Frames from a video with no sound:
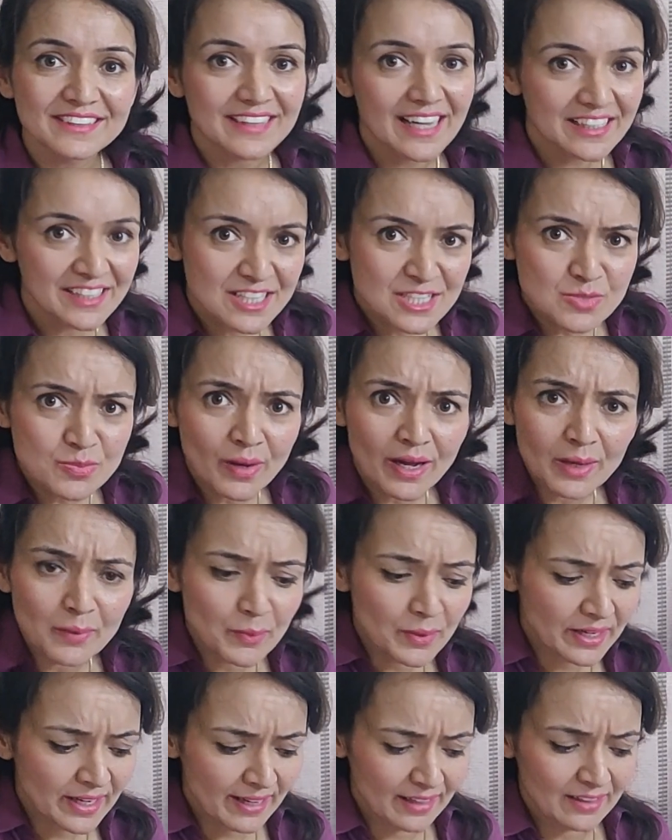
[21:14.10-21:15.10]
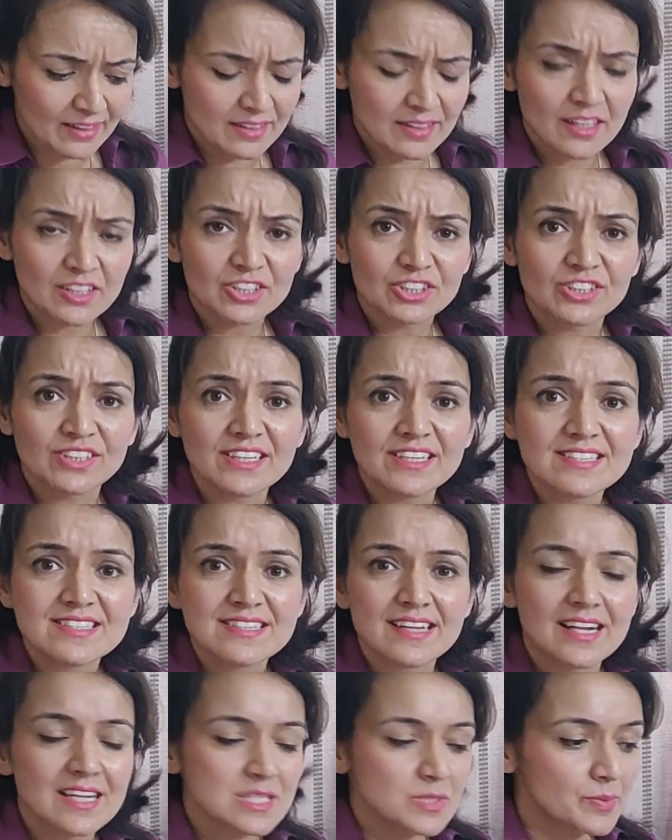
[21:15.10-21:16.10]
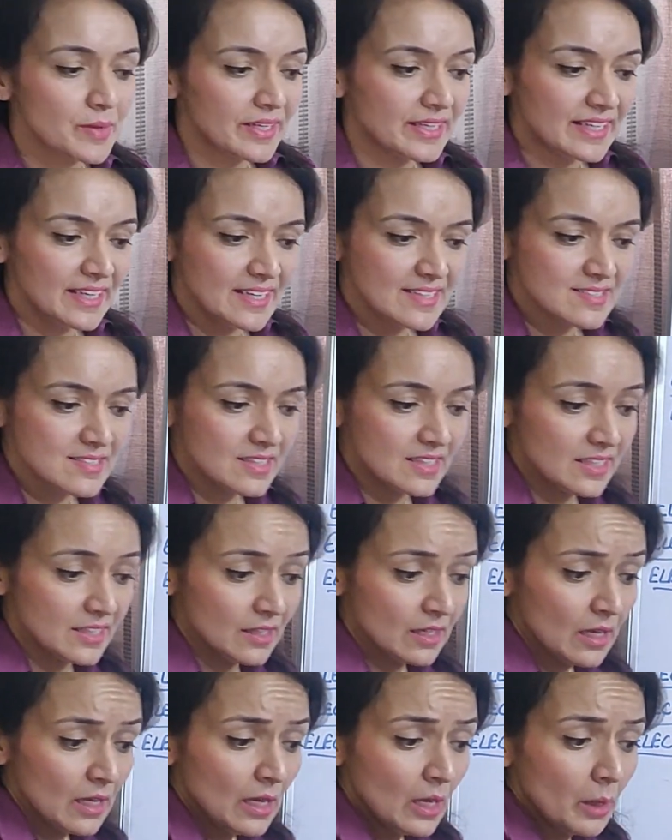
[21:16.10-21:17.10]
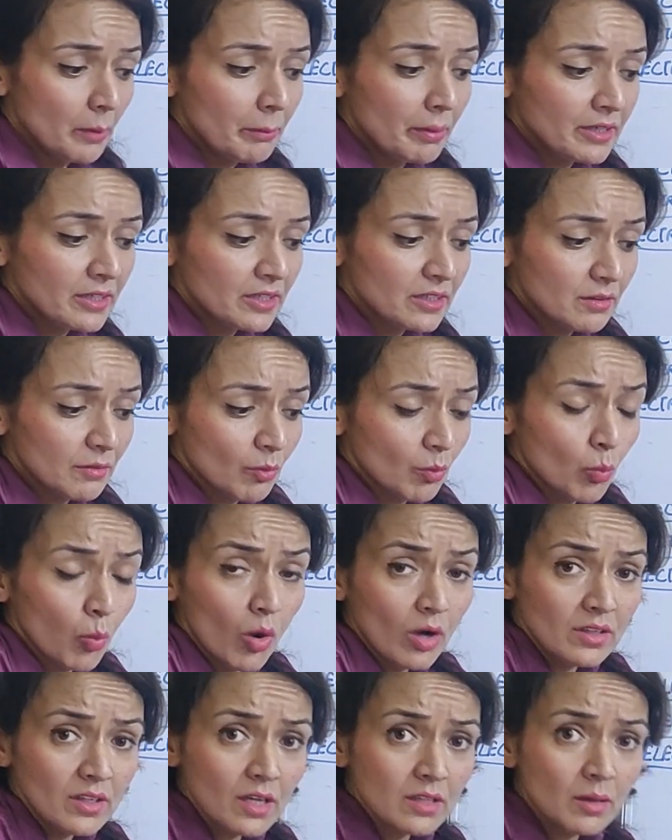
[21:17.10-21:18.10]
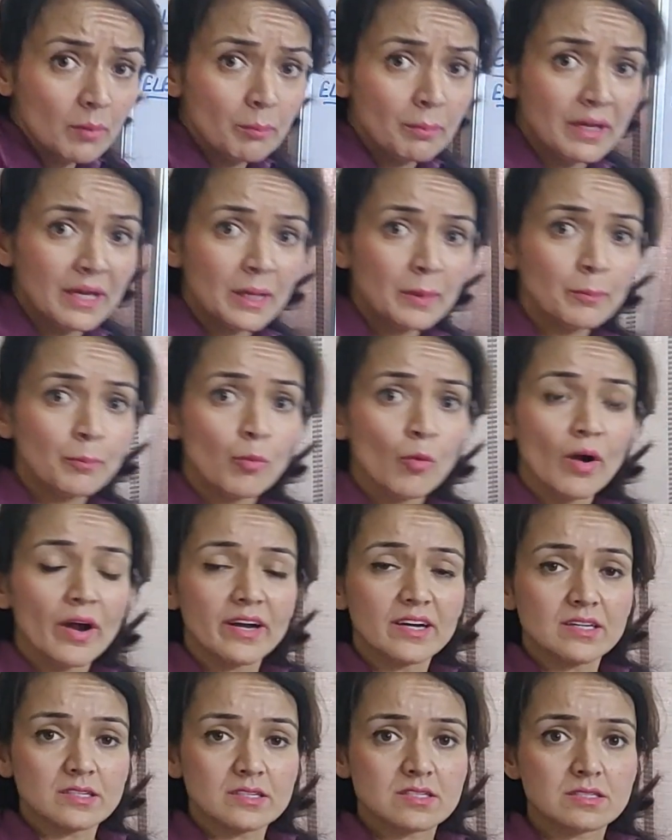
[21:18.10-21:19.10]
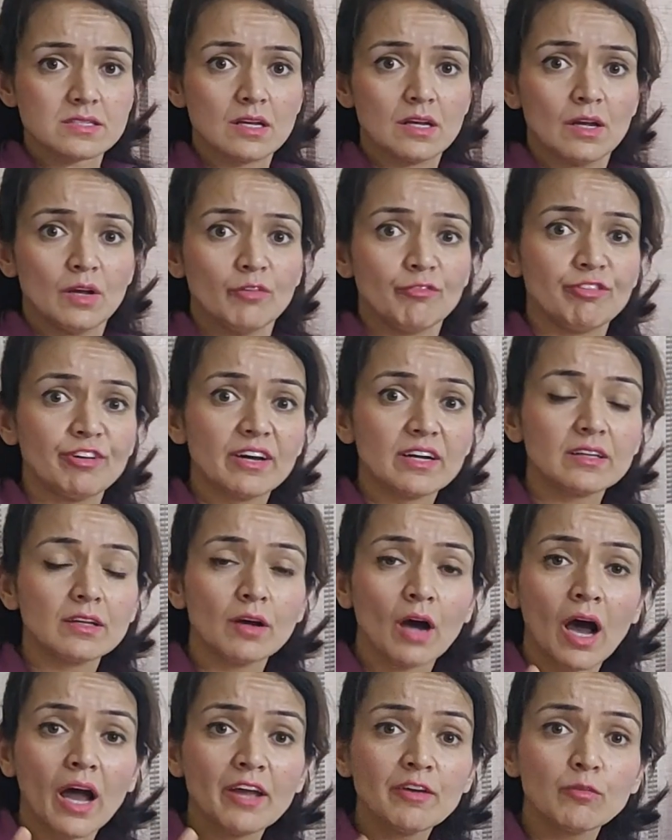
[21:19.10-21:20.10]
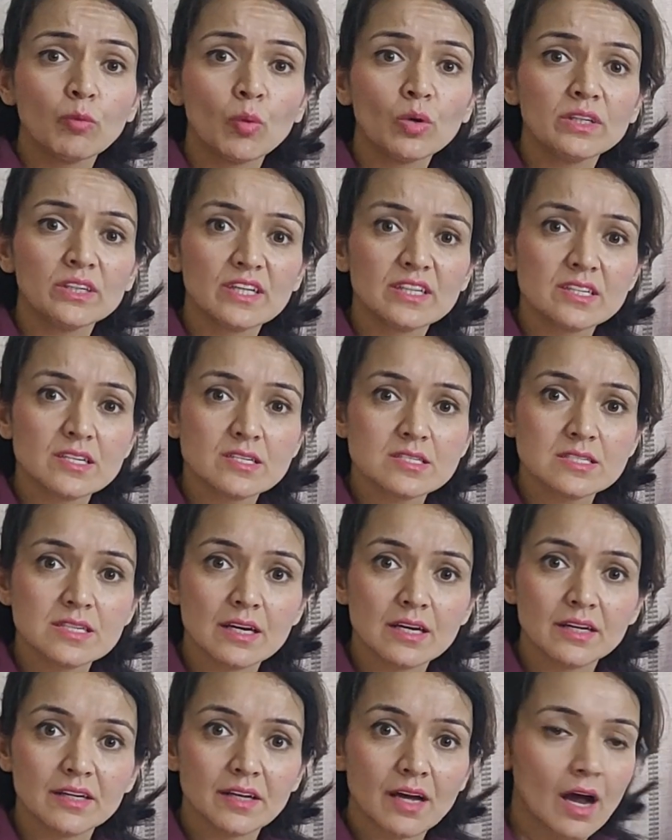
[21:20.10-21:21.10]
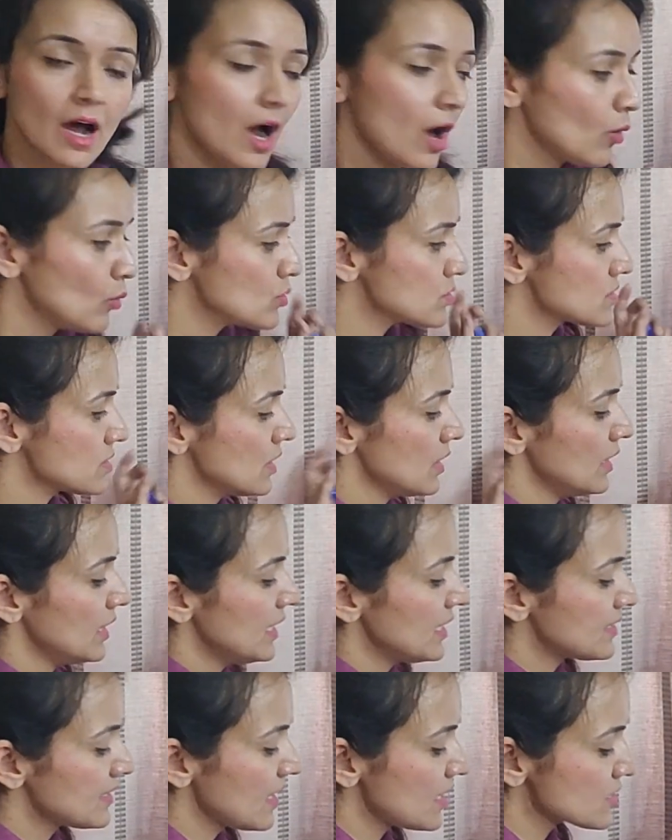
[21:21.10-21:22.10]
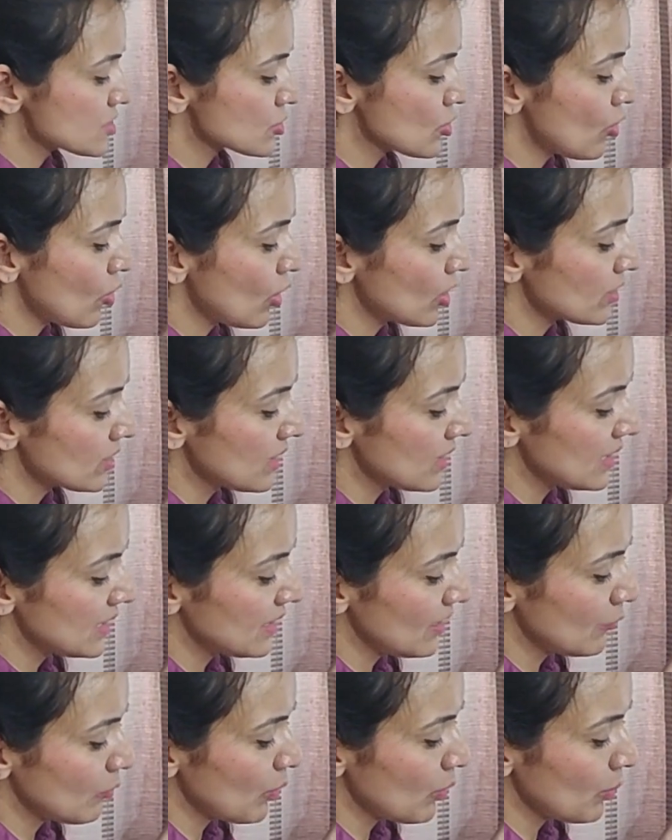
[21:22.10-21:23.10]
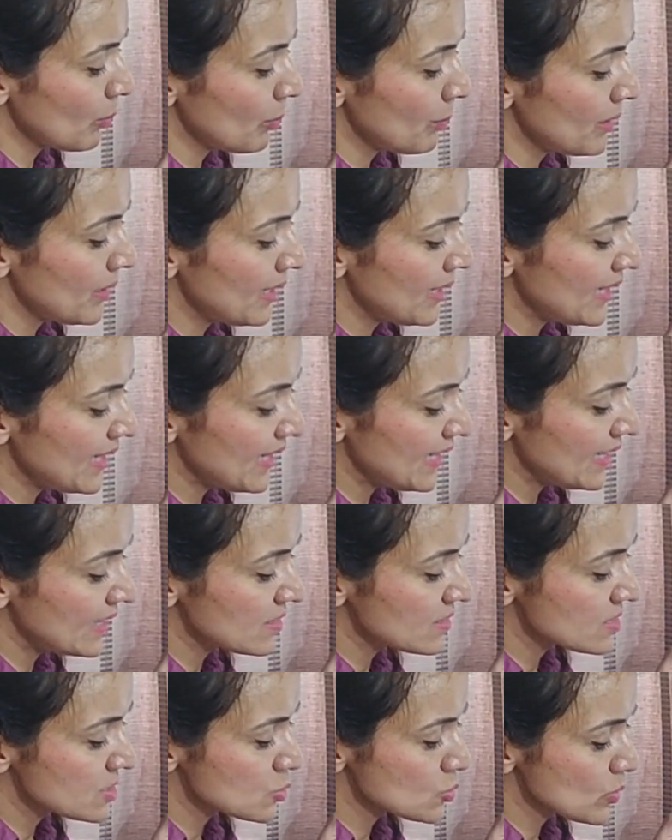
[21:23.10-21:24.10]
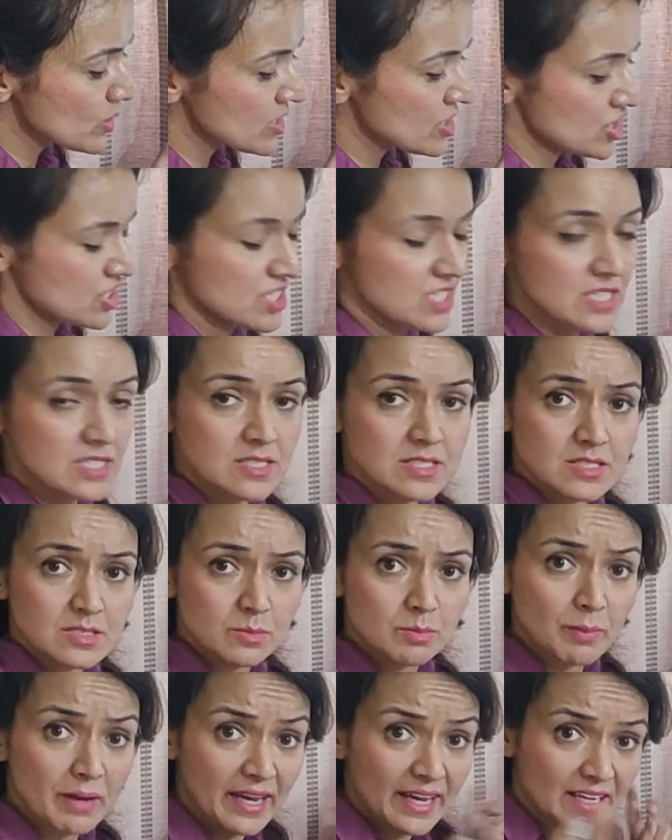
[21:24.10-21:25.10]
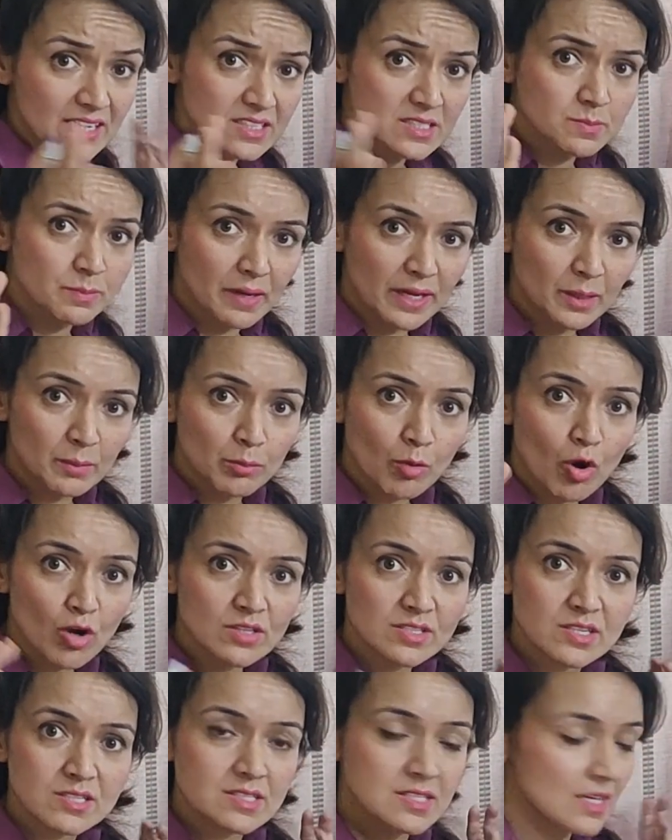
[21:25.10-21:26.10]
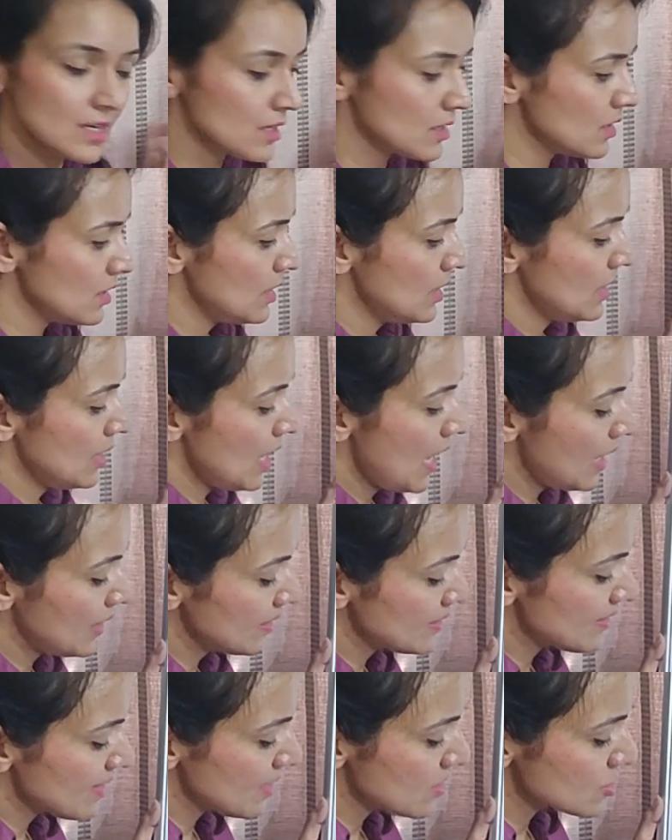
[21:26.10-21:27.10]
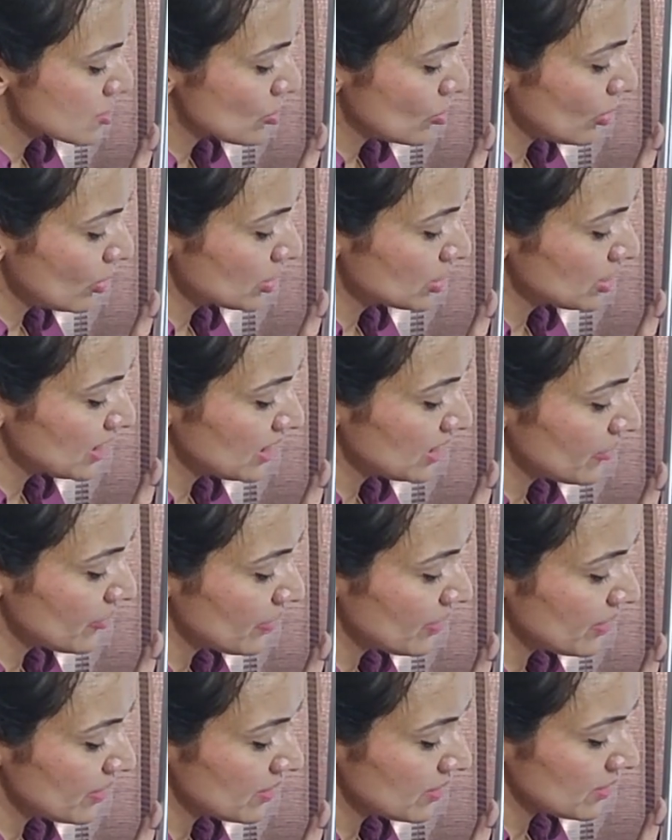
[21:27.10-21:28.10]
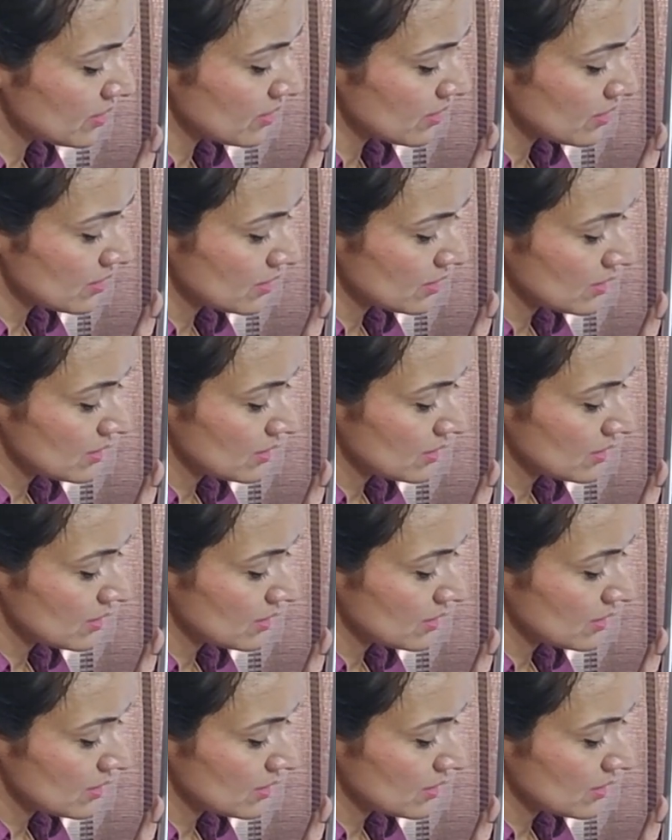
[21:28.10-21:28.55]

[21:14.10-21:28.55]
That is why we can touch these cells very easily. But what are the main points where the high voltage is there in a house? It has got in our main switches, main boxes there, and it has got generator.